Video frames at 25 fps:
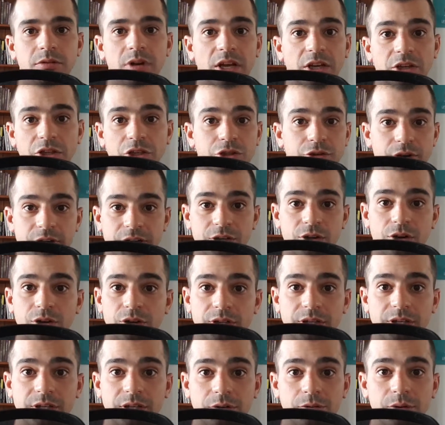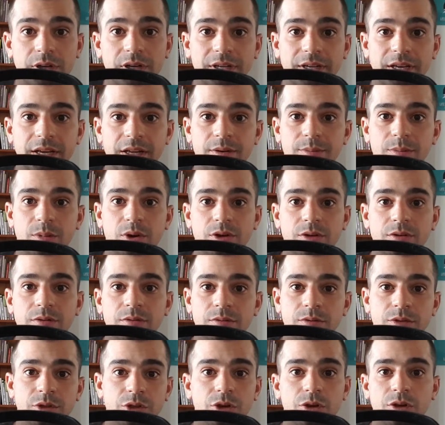a stray dog, you need to quickly get them on,
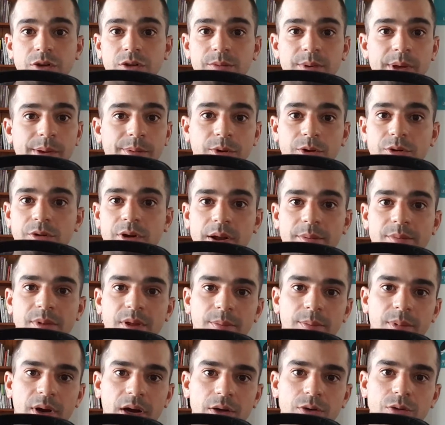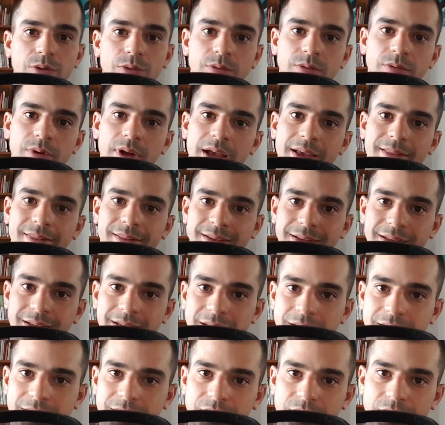you're not going to be able to grab their buckle and then
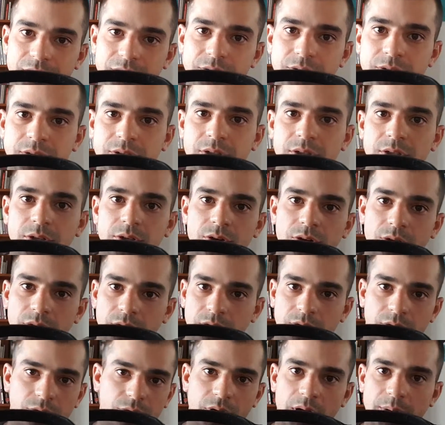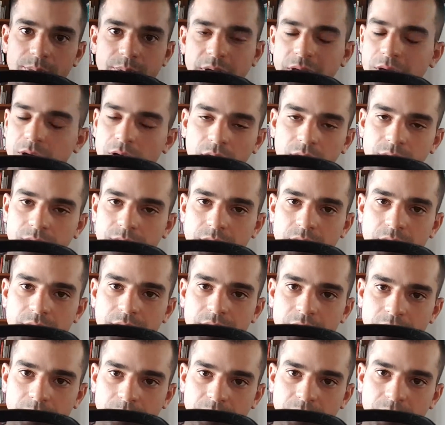click it on, or grab their collar rather
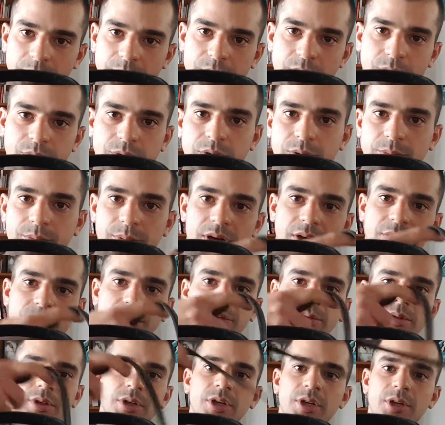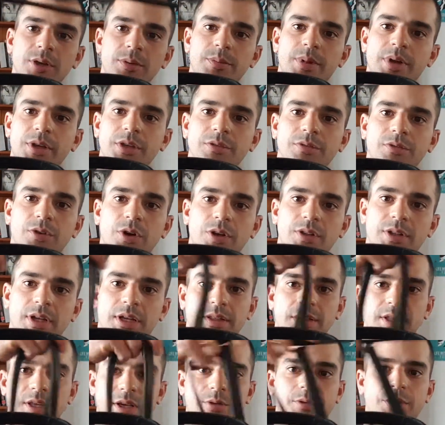and clip it on with the buckle, but you've got that
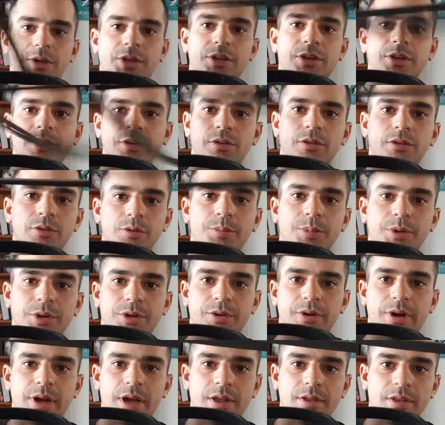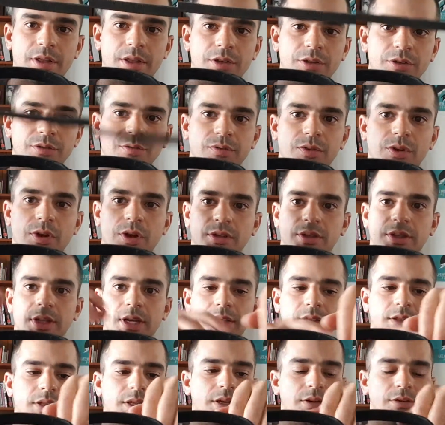there where you can flip it around and you've got
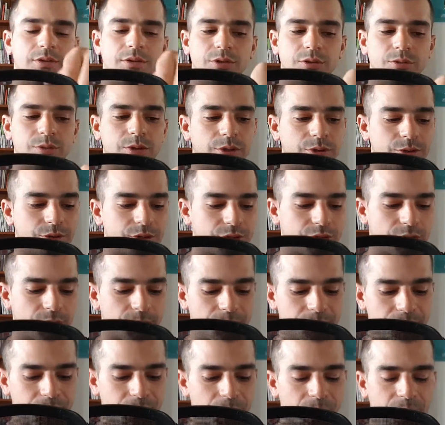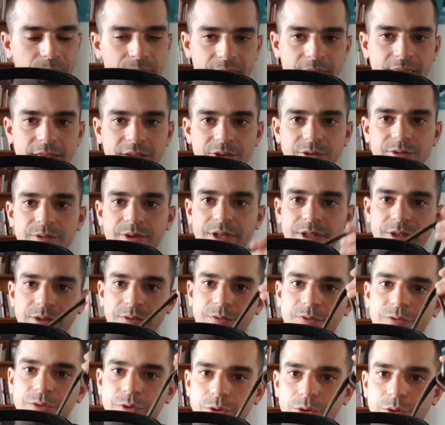that there as well. So there's a reason
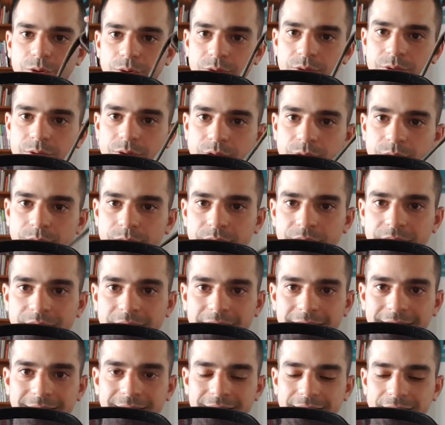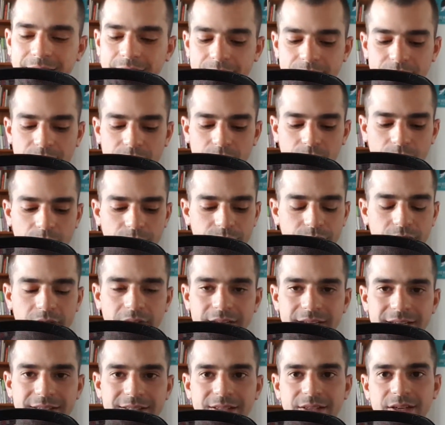for the ring at the end of the
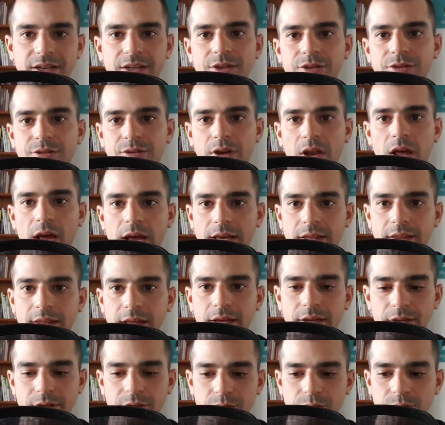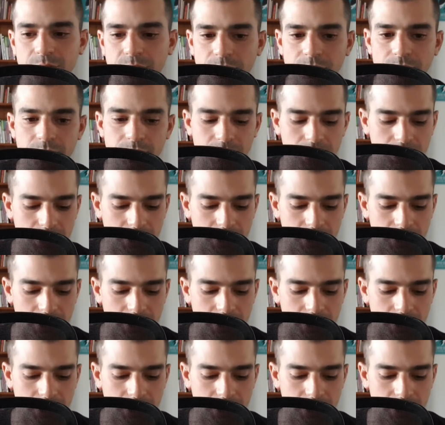leads, and I do like that as well.